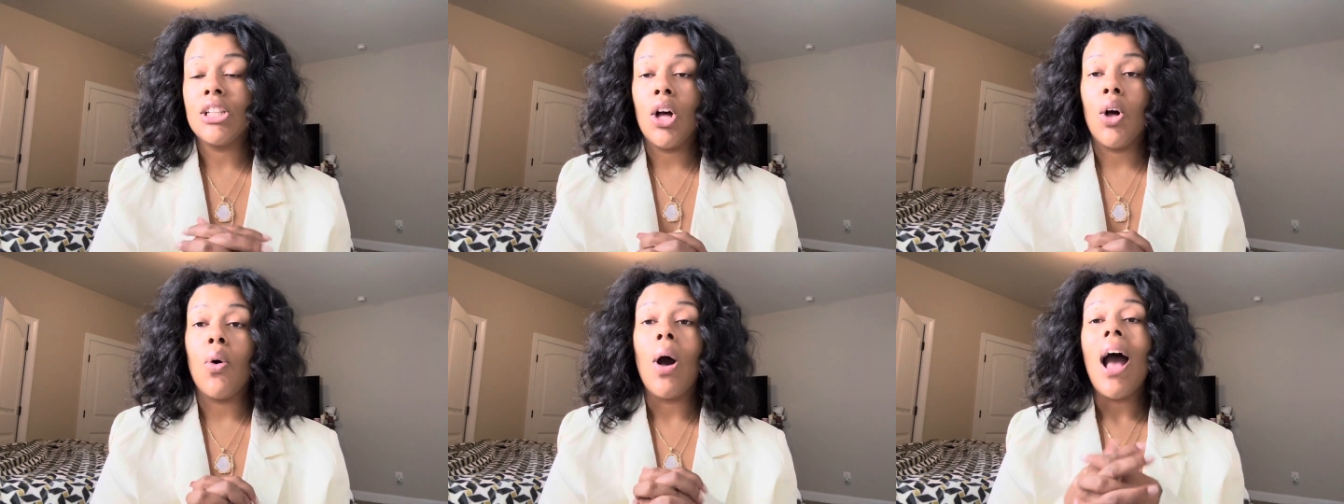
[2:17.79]

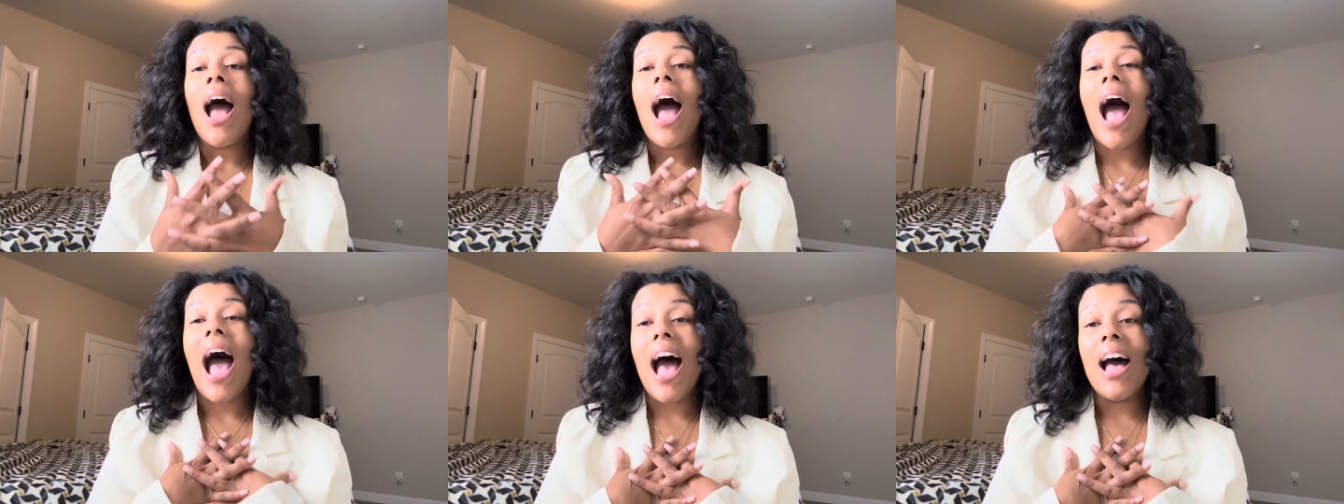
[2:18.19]
So
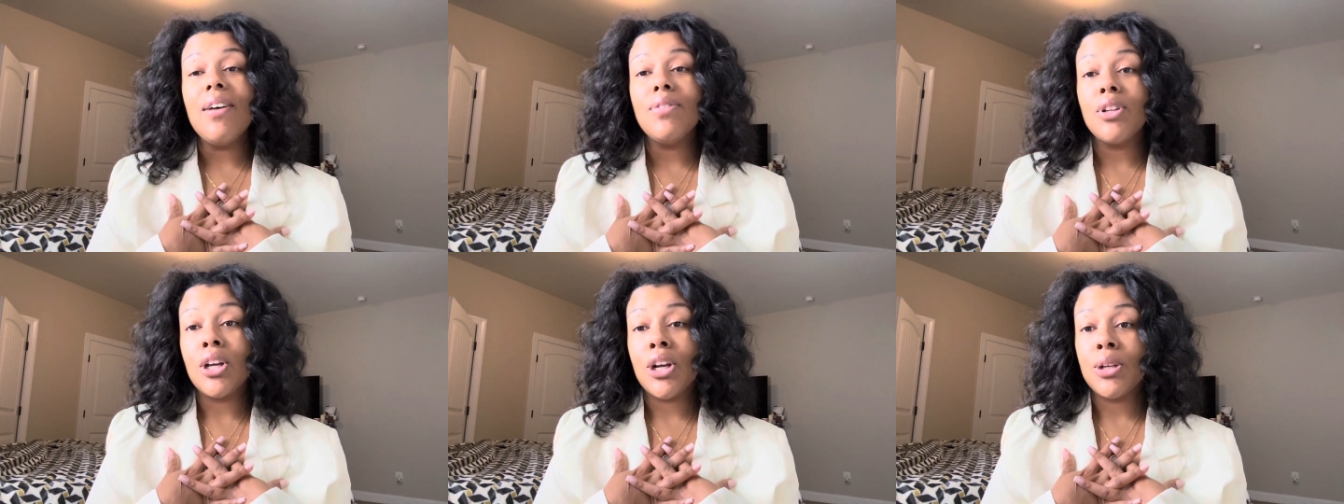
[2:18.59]

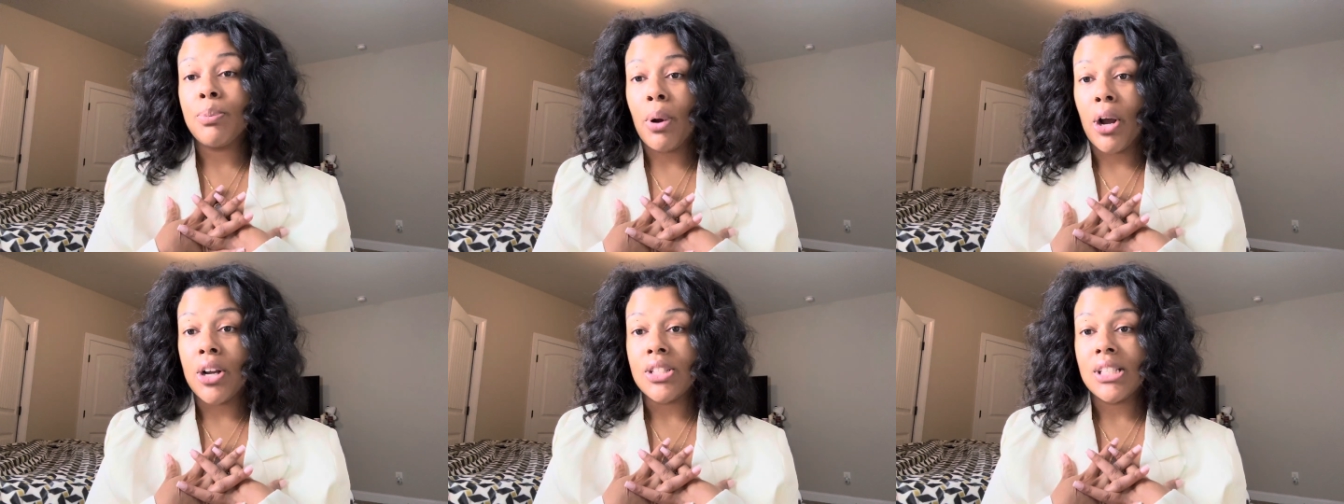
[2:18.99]
I've
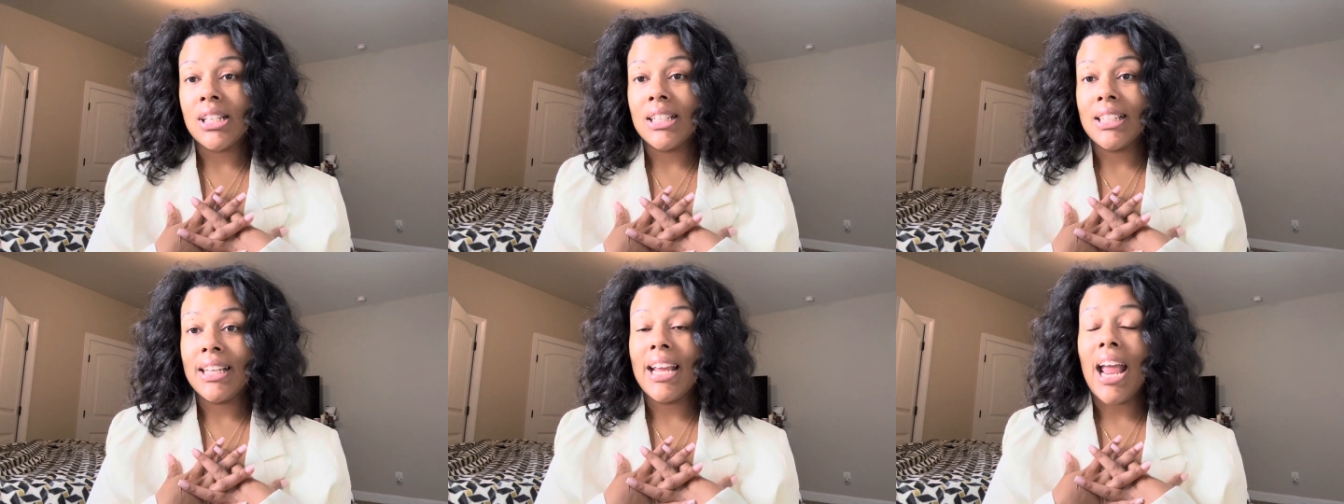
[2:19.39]
learned
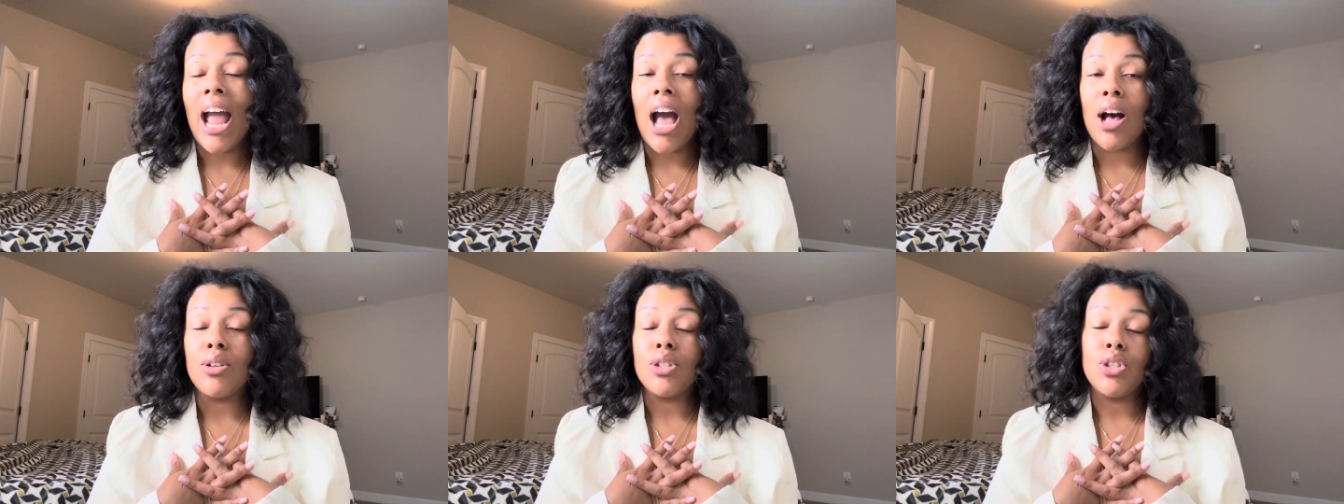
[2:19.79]
personally
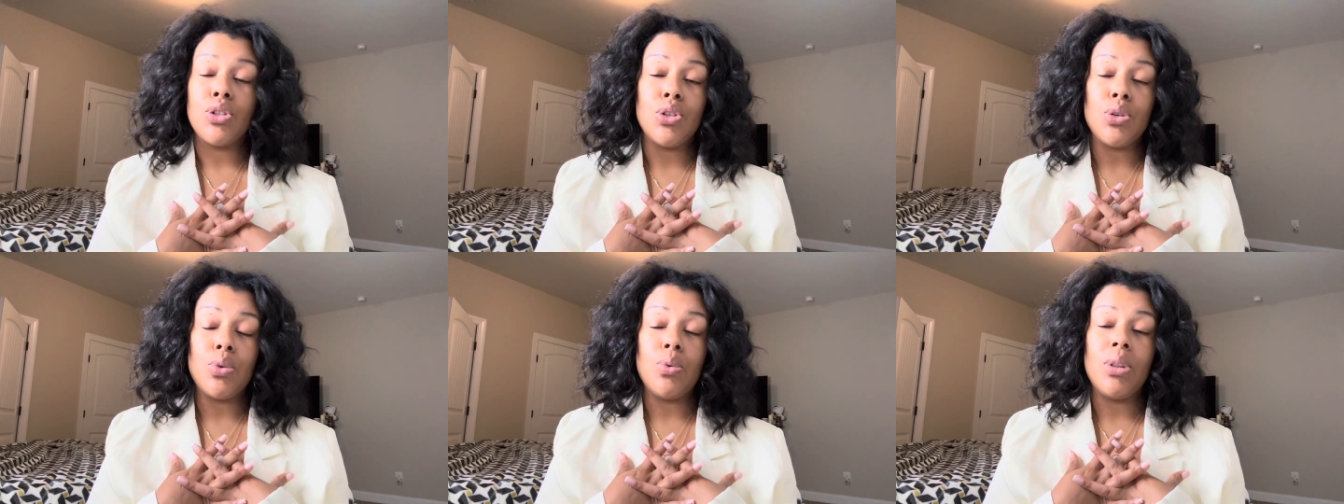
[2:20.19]
how to
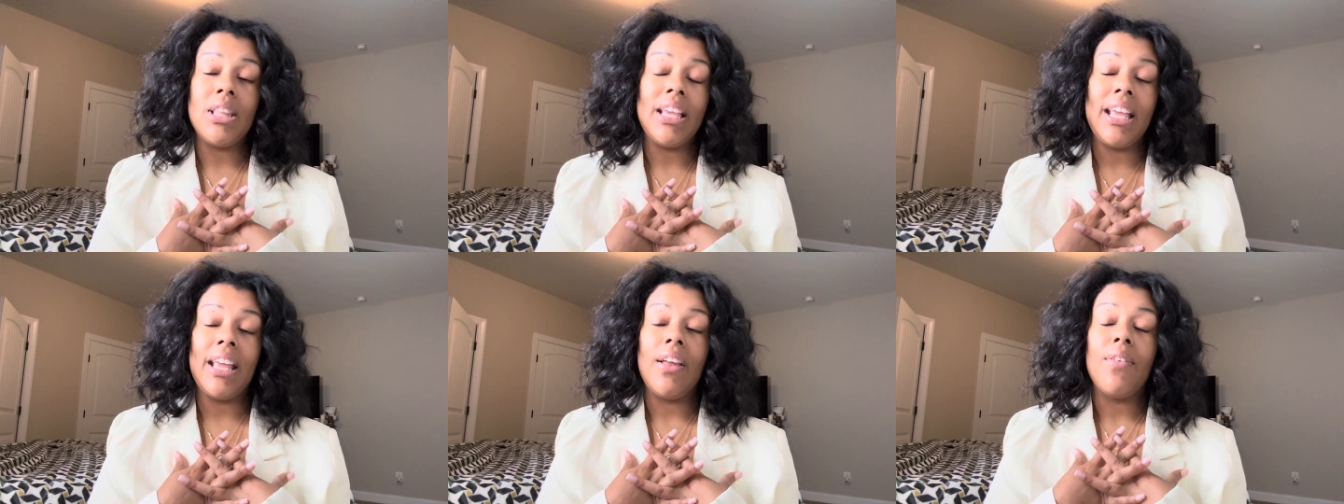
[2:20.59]
do
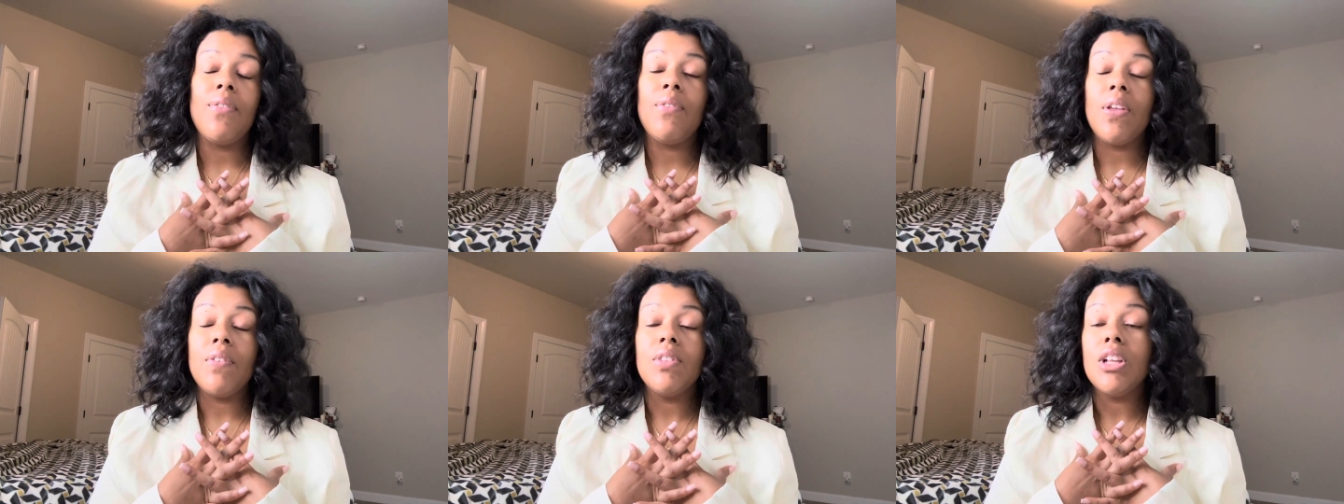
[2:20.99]
the
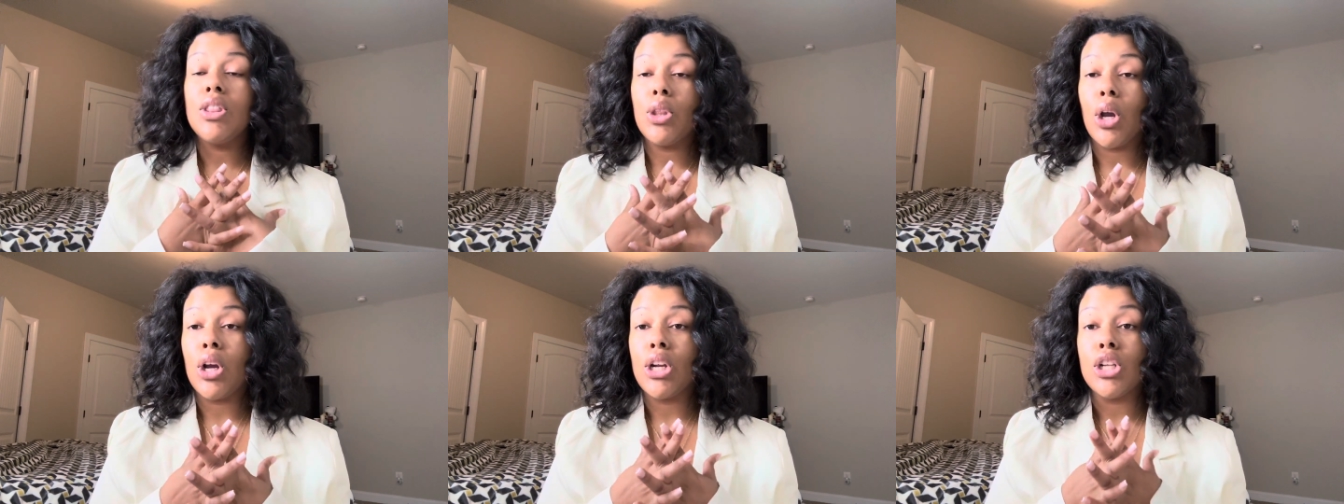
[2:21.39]
50,
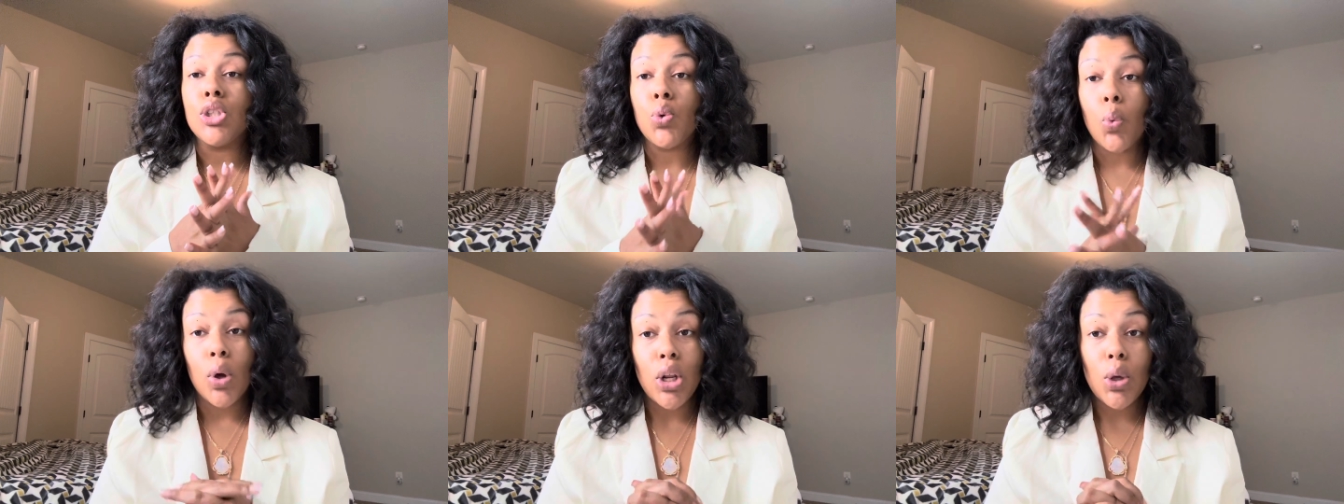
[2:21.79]
30,
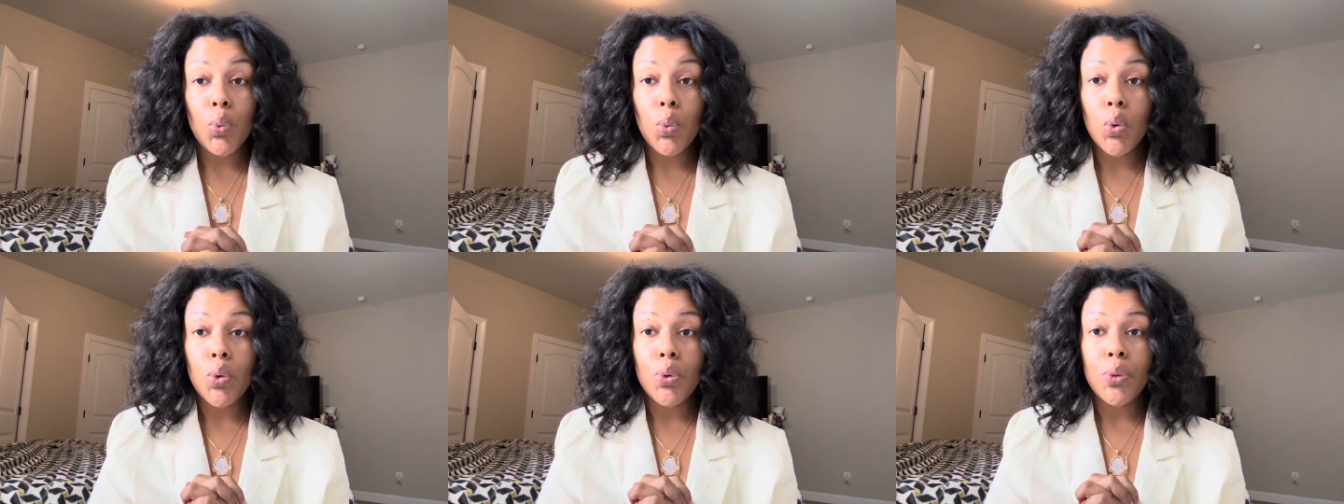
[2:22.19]
20
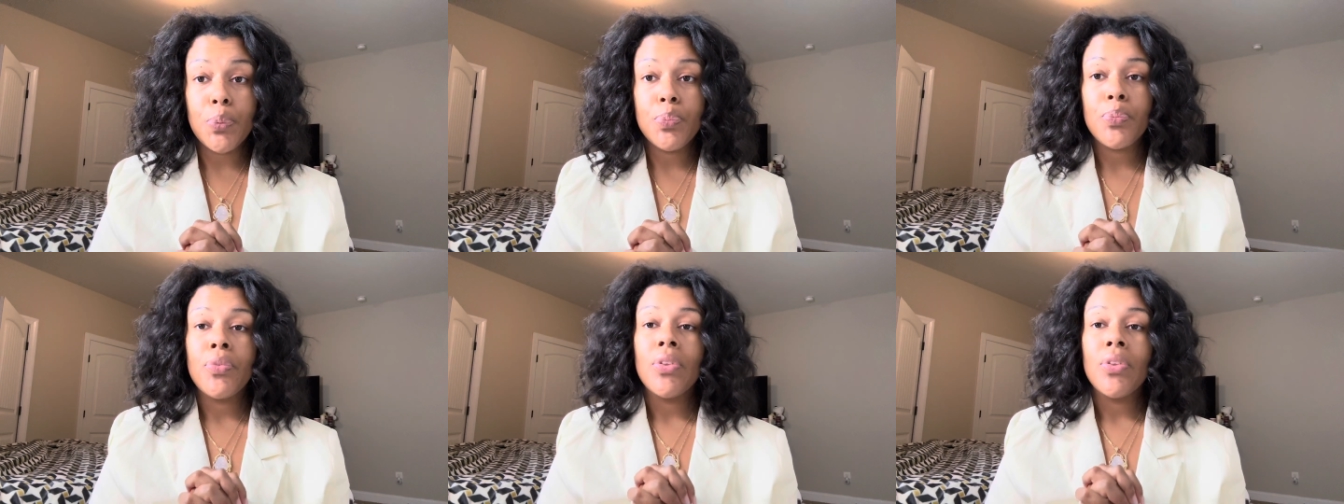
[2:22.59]
rule,